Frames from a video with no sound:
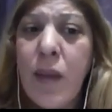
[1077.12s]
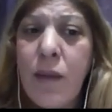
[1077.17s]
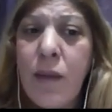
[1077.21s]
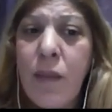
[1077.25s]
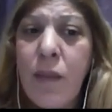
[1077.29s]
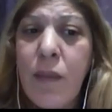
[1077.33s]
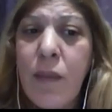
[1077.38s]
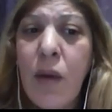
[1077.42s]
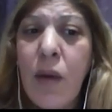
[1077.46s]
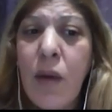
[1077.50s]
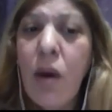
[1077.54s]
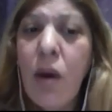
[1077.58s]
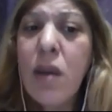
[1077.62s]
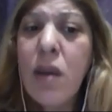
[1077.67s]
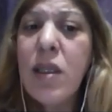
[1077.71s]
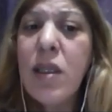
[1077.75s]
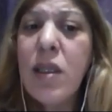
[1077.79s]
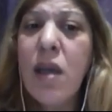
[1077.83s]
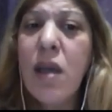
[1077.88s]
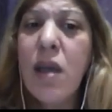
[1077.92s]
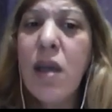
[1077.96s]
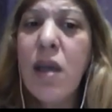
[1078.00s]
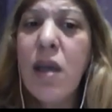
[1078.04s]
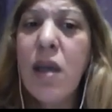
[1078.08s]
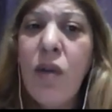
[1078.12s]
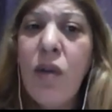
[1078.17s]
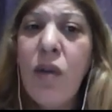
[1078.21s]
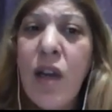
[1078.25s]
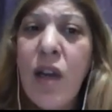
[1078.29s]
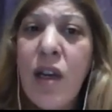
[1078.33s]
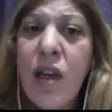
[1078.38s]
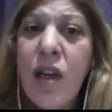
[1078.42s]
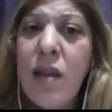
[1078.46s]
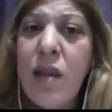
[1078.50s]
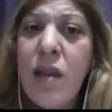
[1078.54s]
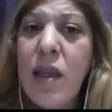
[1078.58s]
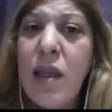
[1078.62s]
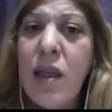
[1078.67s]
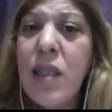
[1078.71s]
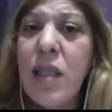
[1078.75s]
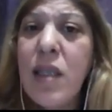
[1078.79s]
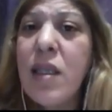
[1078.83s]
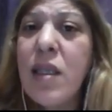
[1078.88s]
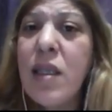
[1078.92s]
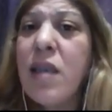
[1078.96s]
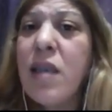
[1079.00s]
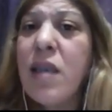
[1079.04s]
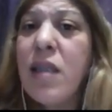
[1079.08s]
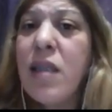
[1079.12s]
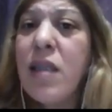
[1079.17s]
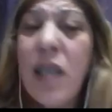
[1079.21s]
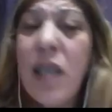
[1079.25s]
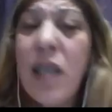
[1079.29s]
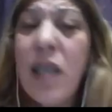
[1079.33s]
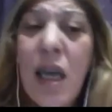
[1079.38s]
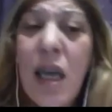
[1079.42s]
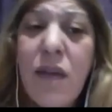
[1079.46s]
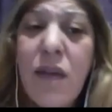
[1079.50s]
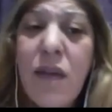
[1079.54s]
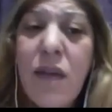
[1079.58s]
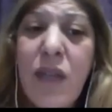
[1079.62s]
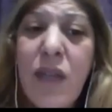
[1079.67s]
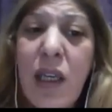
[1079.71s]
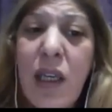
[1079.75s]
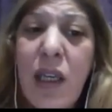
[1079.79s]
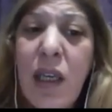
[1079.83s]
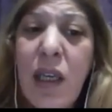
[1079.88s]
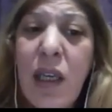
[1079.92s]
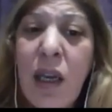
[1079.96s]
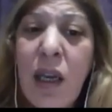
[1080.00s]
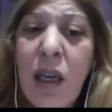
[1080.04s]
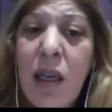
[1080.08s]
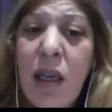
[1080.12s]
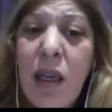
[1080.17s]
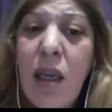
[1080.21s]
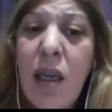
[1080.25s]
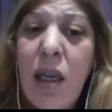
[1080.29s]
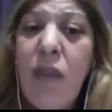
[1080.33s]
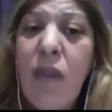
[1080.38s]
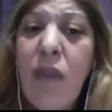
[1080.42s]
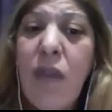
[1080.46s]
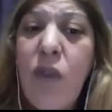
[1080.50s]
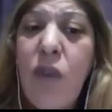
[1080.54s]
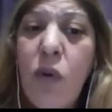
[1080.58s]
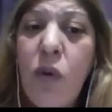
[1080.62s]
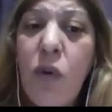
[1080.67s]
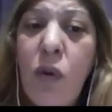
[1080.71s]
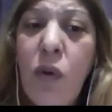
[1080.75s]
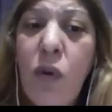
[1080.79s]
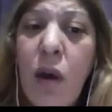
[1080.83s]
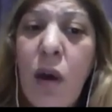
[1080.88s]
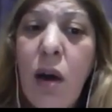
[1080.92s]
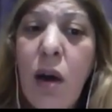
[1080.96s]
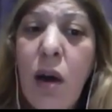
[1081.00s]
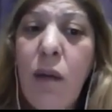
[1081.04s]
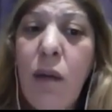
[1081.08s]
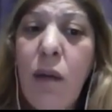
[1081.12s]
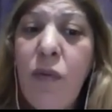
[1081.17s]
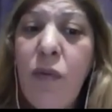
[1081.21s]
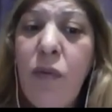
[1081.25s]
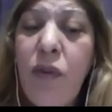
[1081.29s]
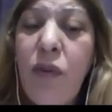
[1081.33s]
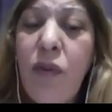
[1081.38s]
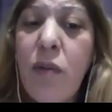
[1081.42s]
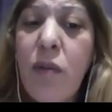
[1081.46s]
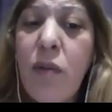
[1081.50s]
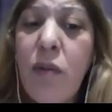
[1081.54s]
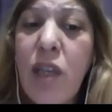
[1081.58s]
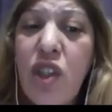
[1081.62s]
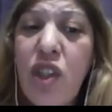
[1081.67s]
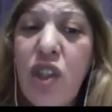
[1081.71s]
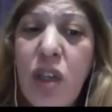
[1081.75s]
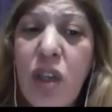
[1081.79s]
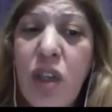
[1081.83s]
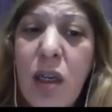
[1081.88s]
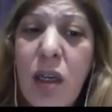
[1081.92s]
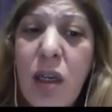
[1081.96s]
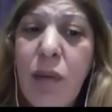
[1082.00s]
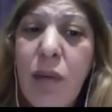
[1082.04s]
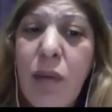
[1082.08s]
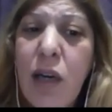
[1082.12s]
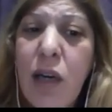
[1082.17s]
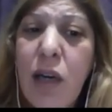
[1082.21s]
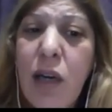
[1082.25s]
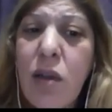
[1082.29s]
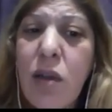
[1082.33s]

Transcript: Also, this CFD give you information about